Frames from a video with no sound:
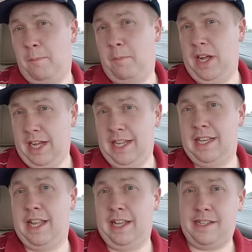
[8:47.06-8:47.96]
but
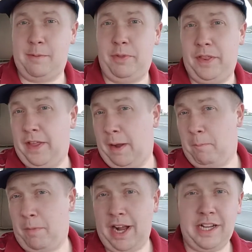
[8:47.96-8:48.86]
that's something that I
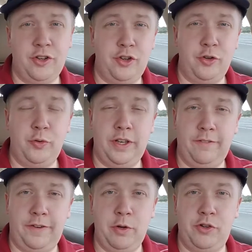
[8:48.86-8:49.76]
might do in the
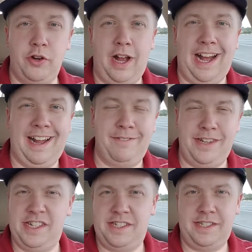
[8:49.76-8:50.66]
future. I
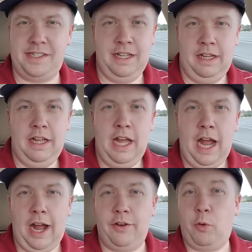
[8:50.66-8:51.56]

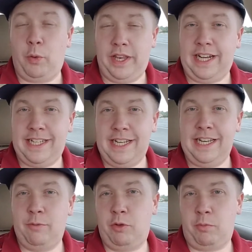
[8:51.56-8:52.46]
don't know, when they did it,
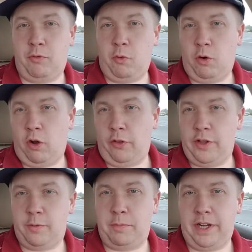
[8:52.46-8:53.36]
it was before all
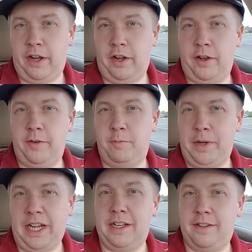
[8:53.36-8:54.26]
this Beyond
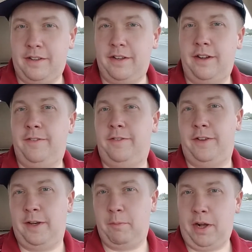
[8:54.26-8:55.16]
Meat stuff
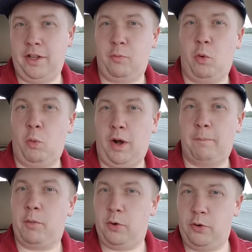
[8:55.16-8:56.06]
and Impossible
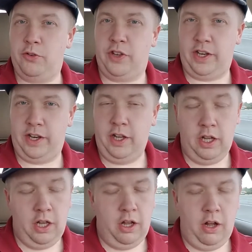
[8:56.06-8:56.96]
Whoppers and
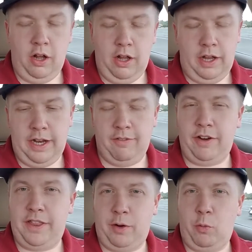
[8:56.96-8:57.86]

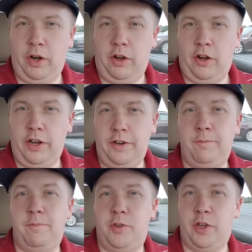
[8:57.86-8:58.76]
everything went on,
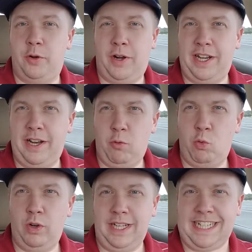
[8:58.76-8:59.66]
so I never
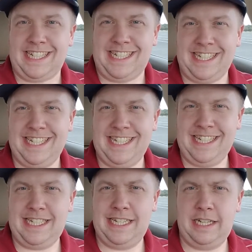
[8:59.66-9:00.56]
really did it